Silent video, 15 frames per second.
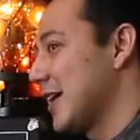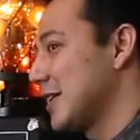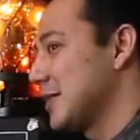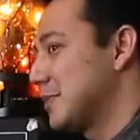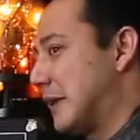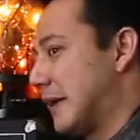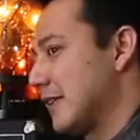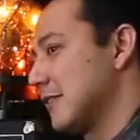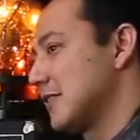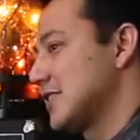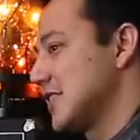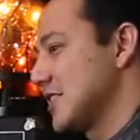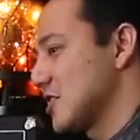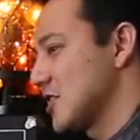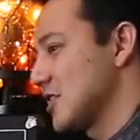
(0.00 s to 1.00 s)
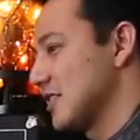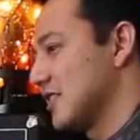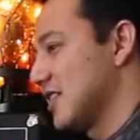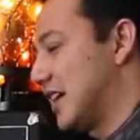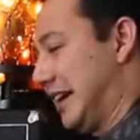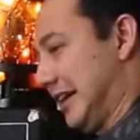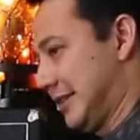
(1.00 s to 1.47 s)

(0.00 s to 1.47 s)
had a piano teacher